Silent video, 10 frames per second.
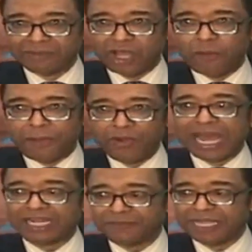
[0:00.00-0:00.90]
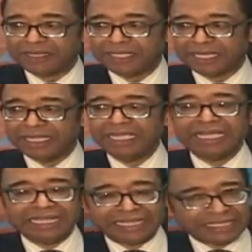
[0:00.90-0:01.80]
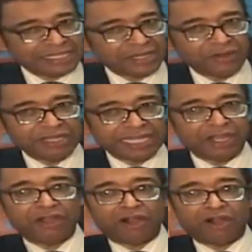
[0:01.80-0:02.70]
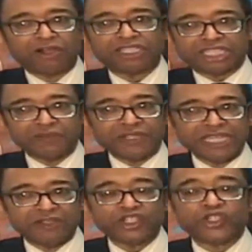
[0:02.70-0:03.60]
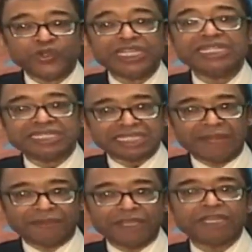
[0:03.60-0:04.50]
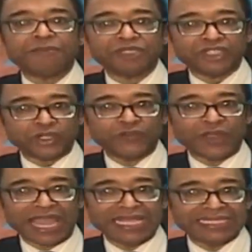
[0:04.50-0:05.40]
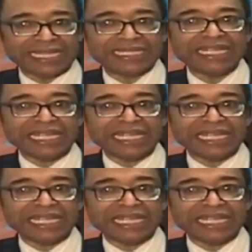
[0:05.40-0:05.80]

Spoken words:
We call bow dollars being here. This is the only thing, or the silver eagles. You need something to preserve your assets.